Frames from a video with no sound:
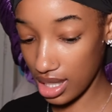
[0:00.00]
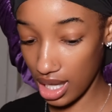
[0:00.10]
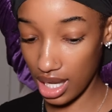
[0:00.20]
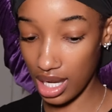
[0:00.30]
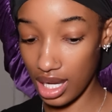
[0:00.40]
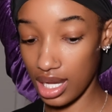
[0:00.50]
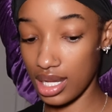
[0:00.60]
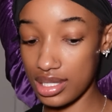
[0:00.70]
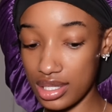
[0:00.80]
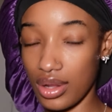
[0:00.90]
I
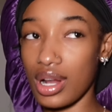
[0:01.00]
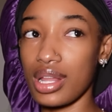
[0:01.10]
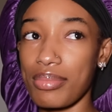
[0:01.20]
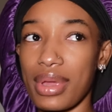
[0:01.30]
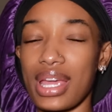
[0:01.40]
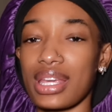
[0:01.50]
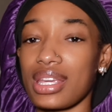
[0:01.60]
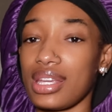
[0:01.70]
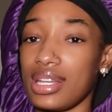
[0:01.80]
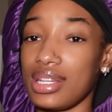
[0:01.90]
started back
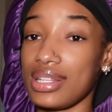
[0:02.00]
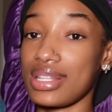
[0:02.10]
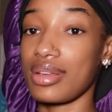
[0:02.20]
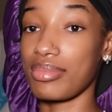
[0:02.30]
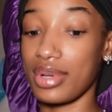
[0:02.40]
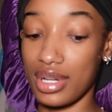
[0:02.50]
in December.